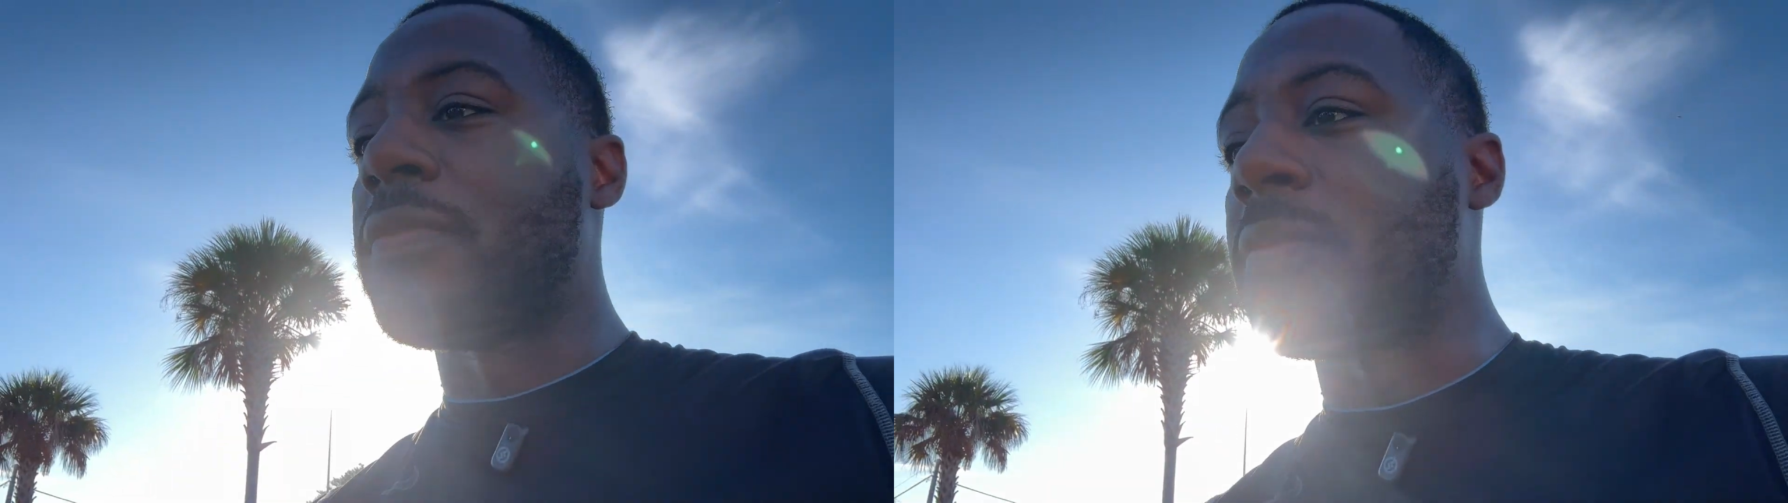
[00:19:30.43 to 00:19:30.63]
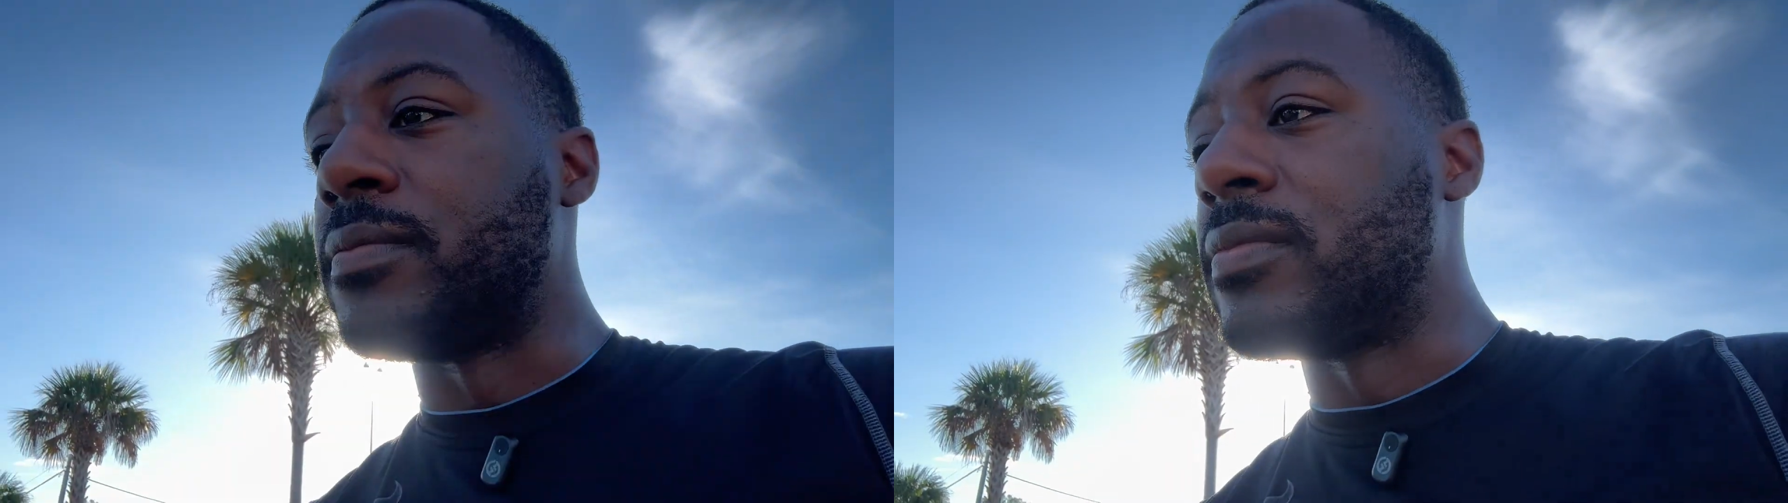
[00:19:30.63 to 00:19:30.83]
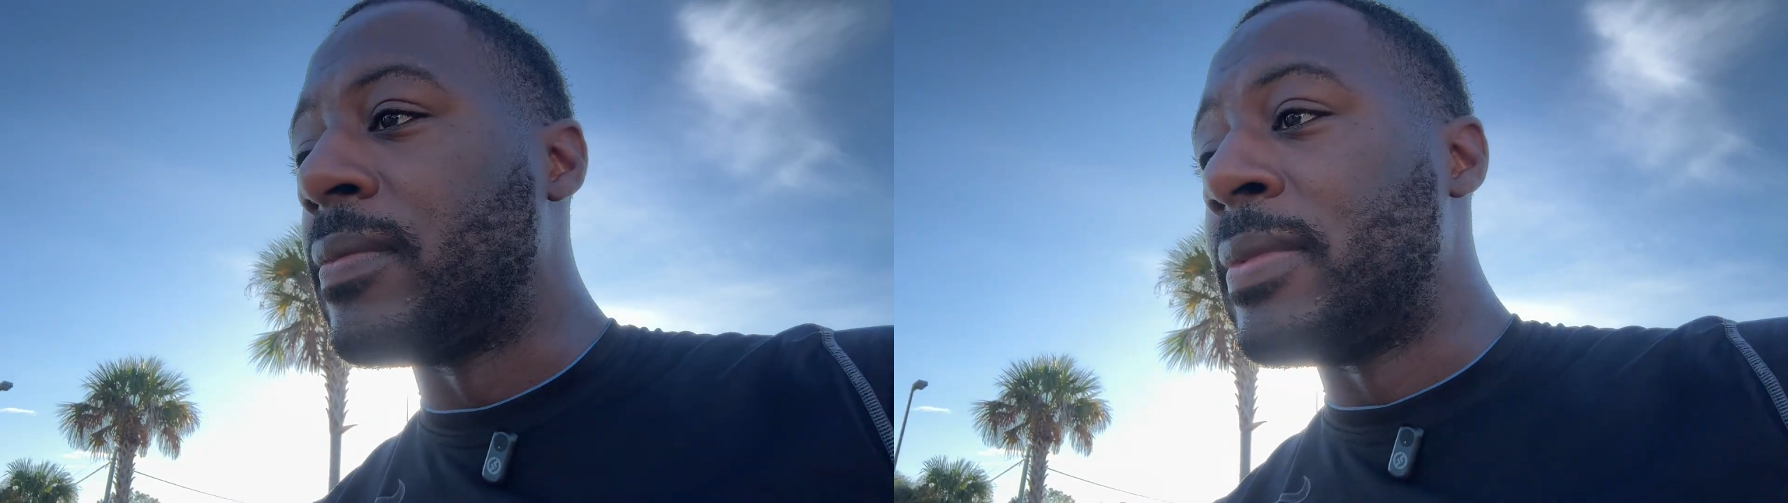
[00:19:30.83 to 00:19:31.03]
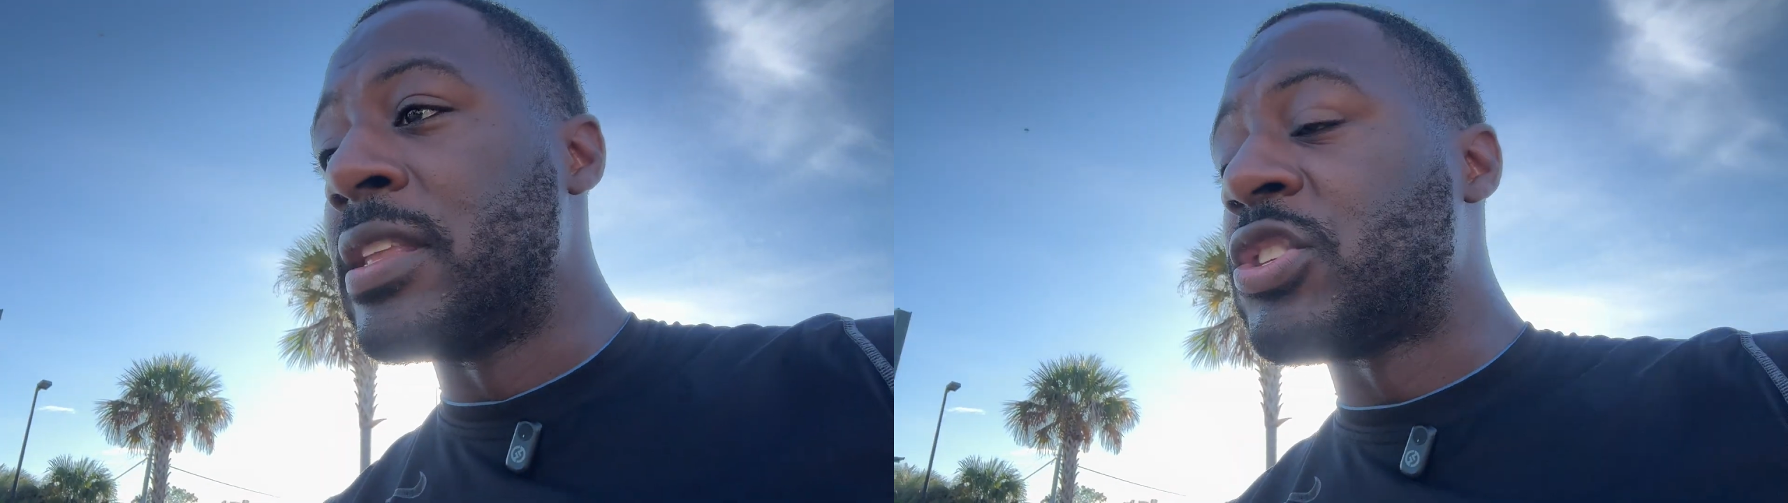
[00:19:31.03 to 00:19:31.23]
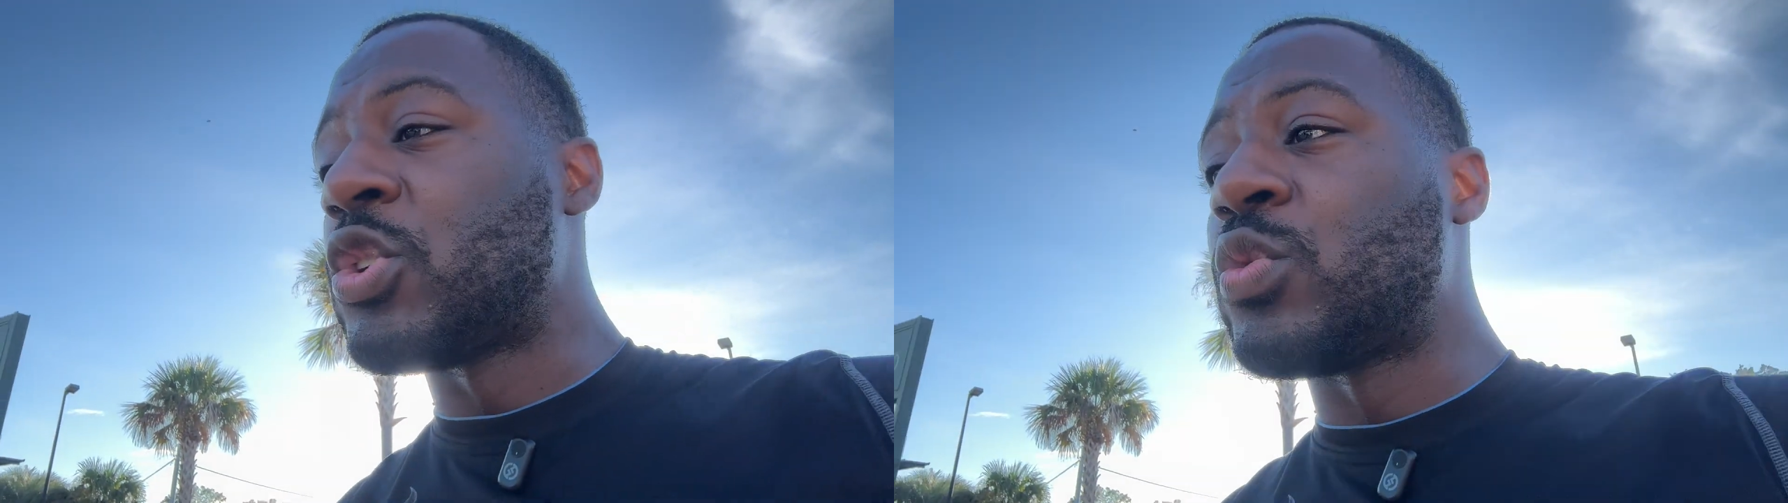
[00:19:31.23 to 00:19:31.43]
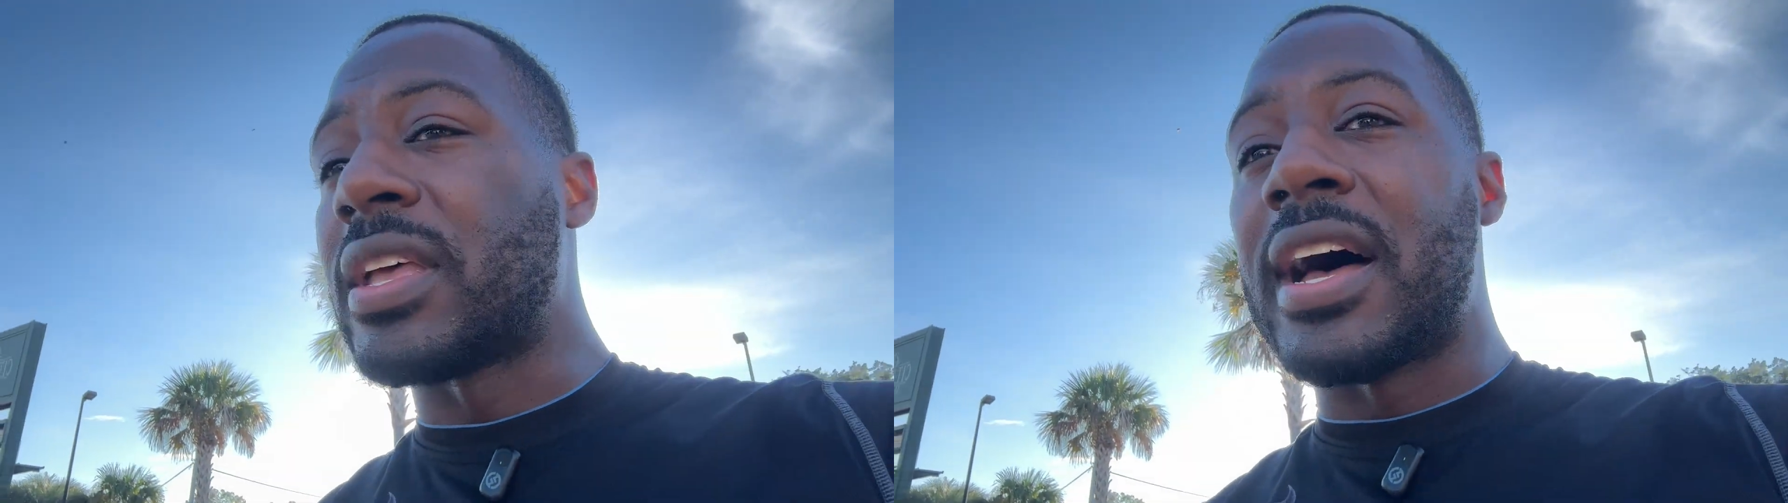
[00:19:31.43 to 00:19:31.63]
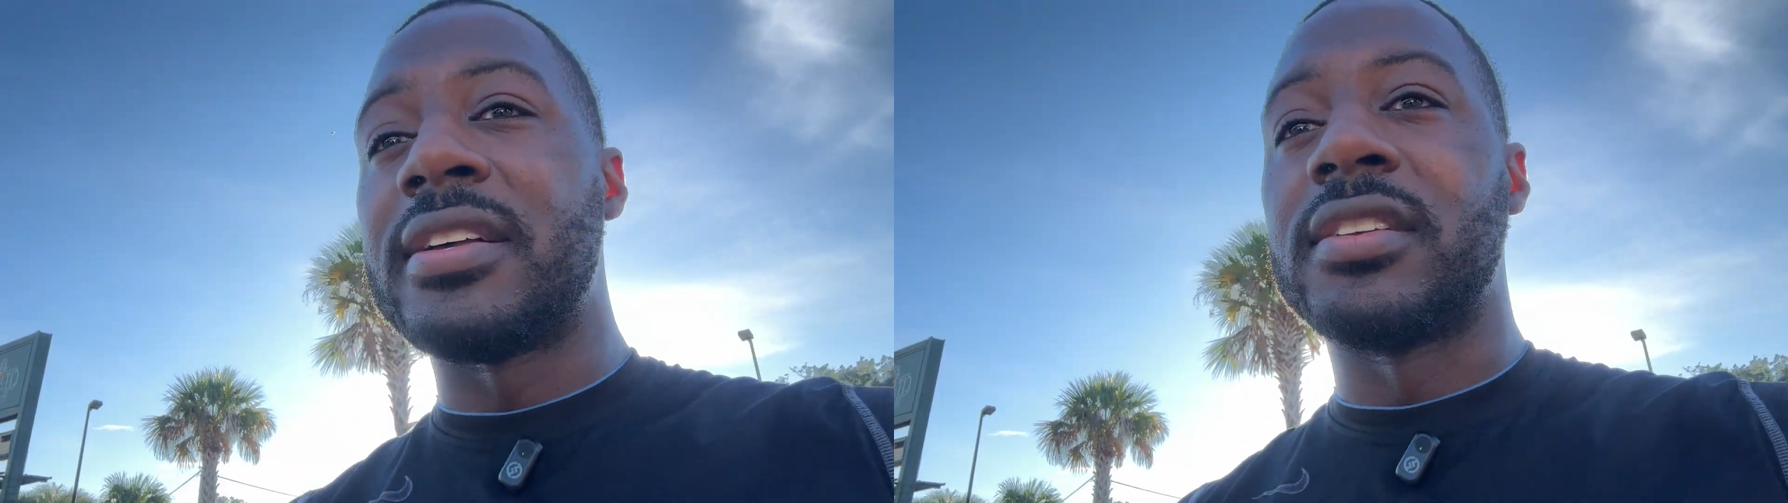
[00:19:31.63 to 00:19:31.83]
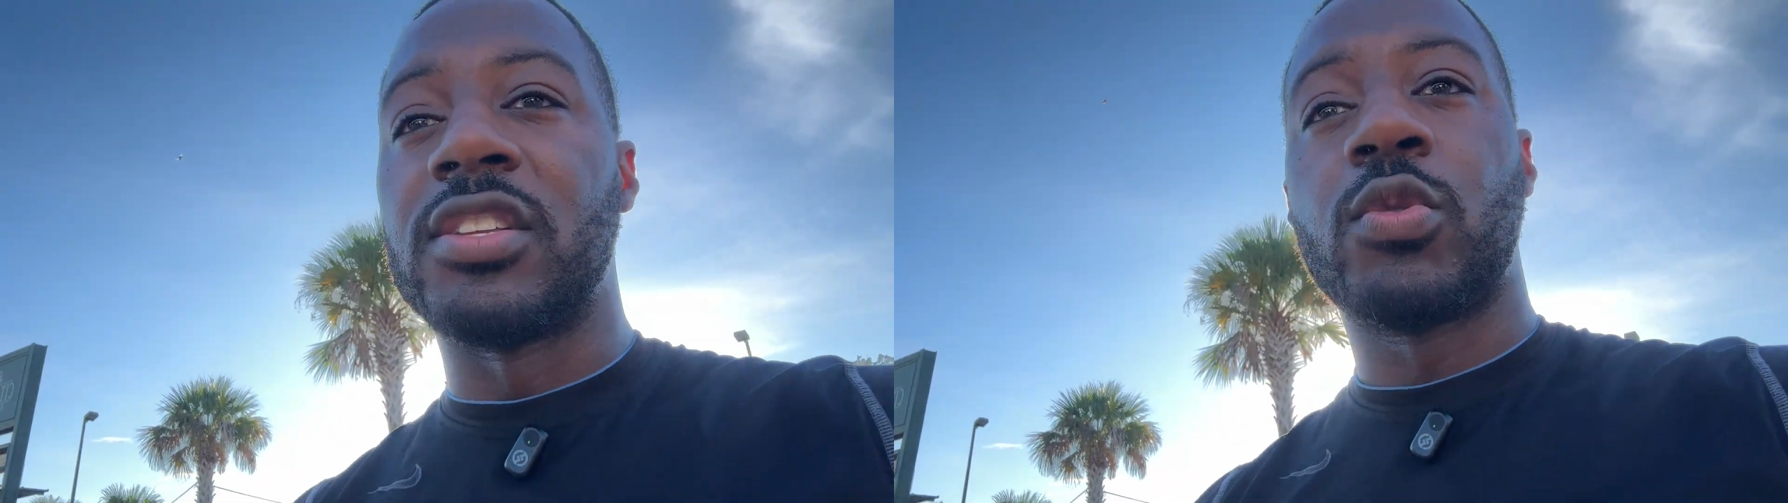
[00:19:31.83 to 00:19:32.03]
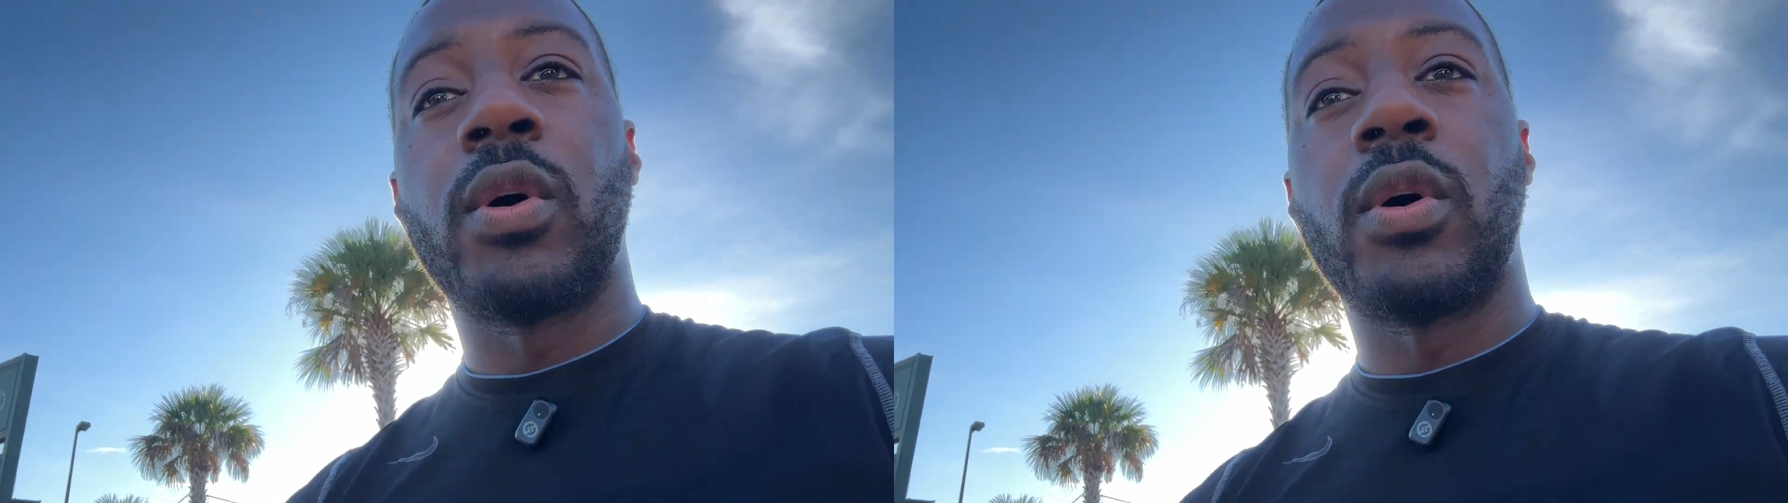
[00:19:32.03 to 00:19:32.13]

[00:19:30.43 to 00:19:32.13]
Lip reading: from $2,000 to